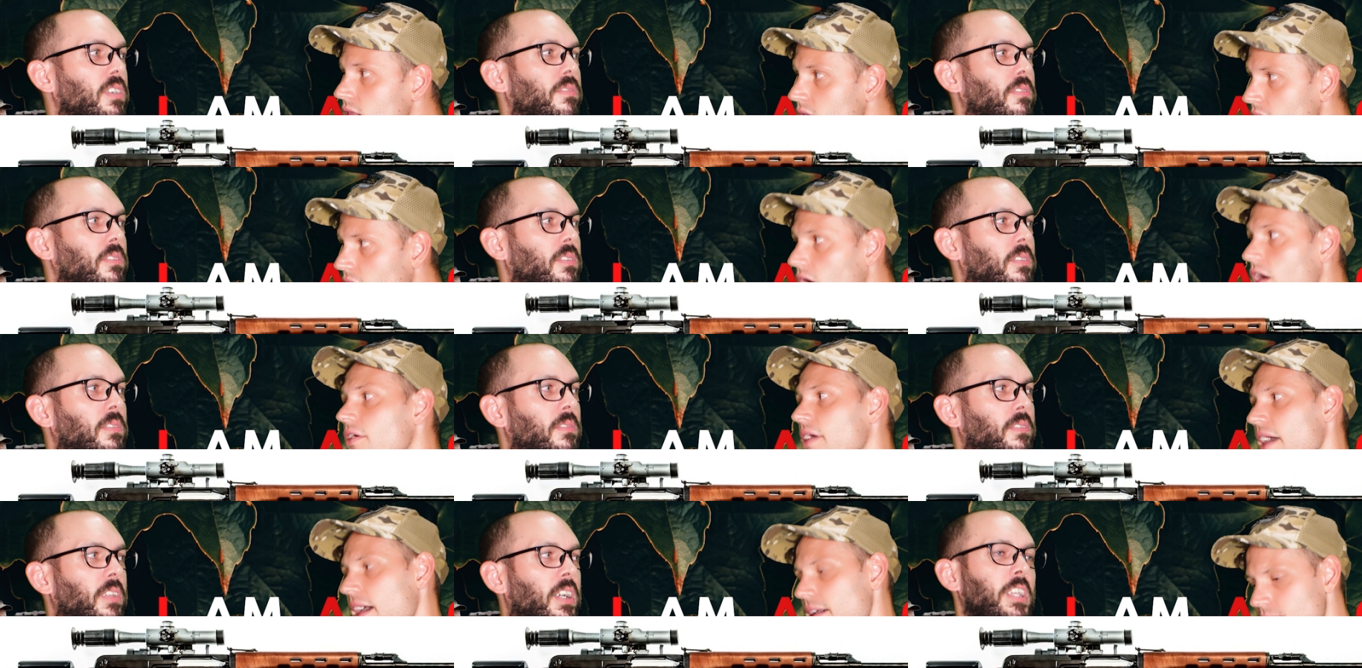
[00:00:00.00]
Speaker 1: rifle
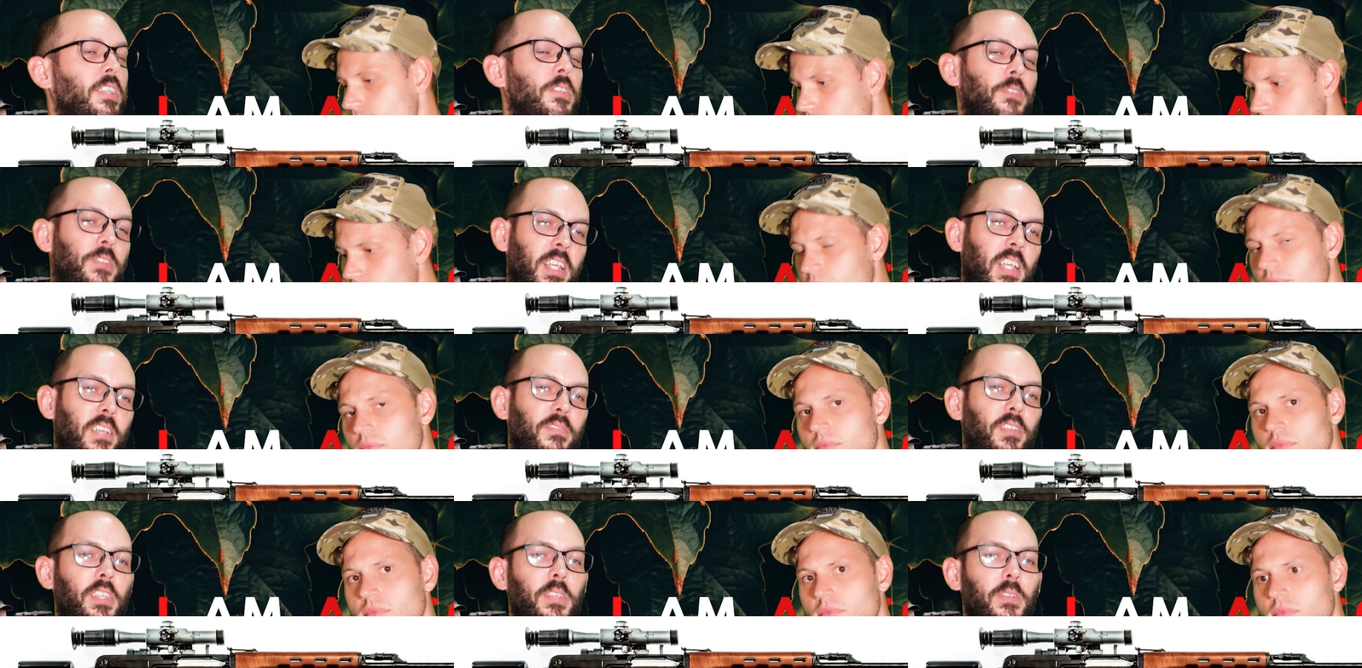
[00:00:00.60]
okay. that I used
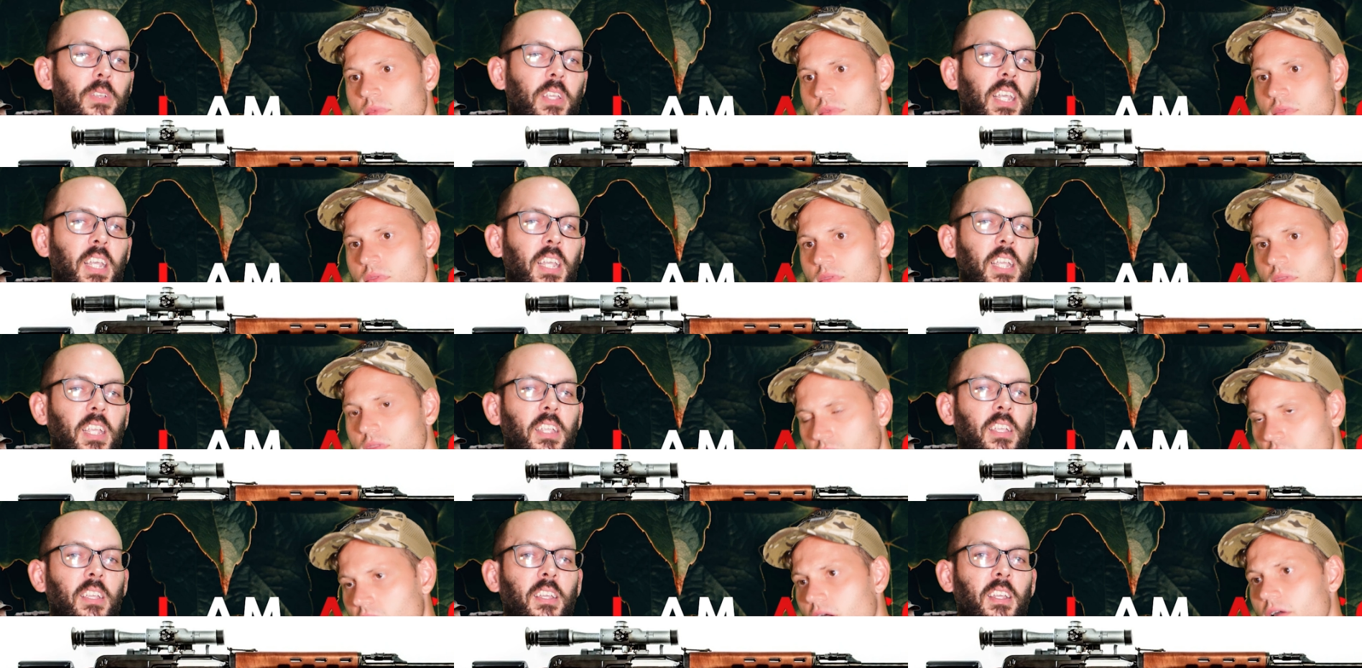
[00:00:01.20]
to have in the UK,
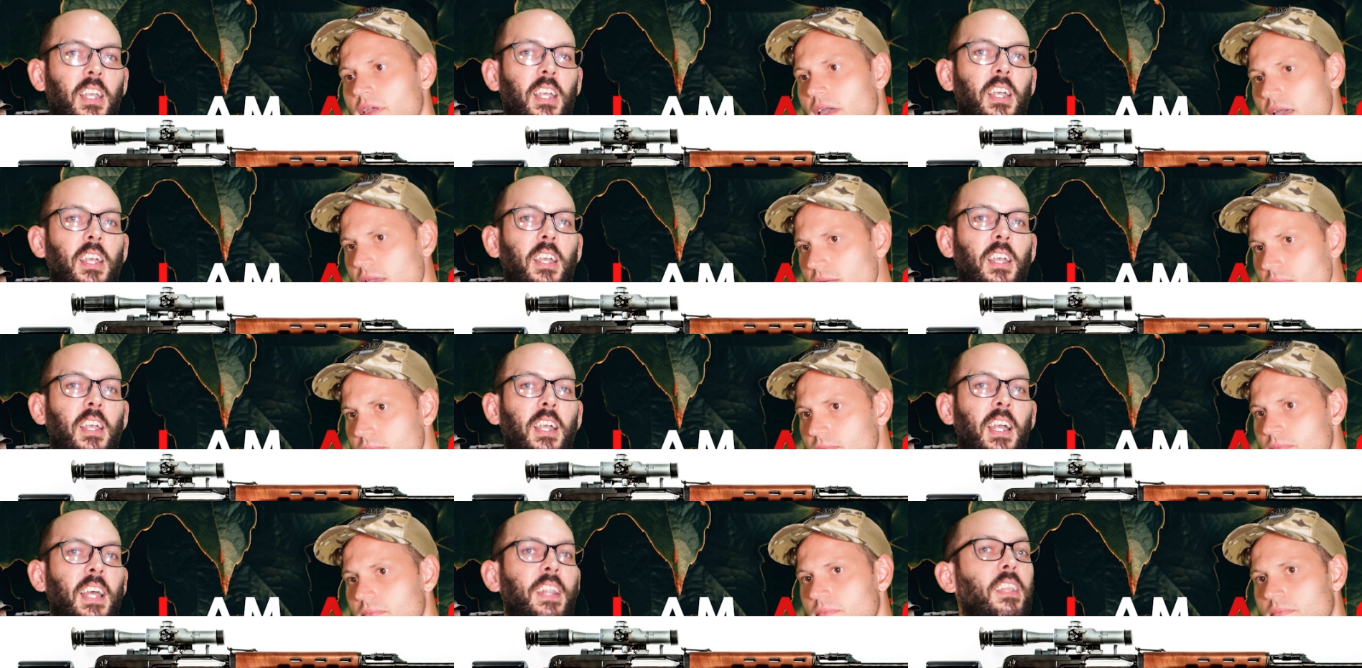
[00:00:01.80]
okay.
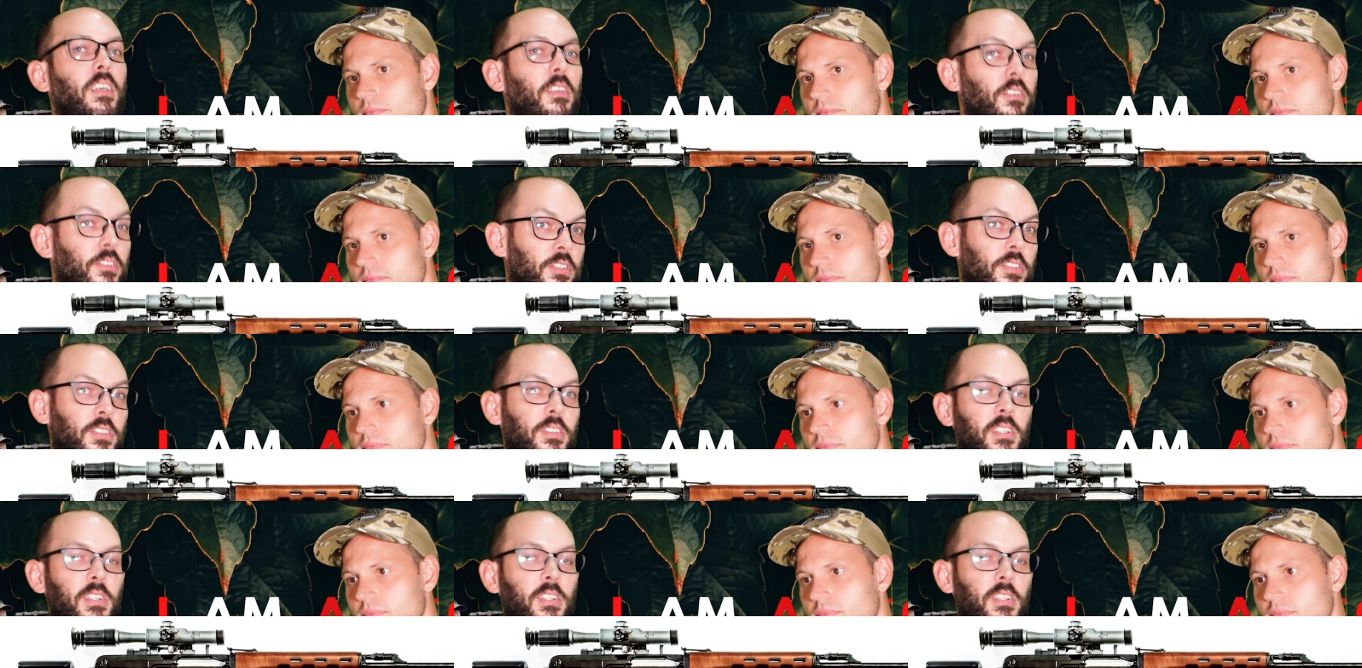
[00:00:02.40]
Uh, uh, and that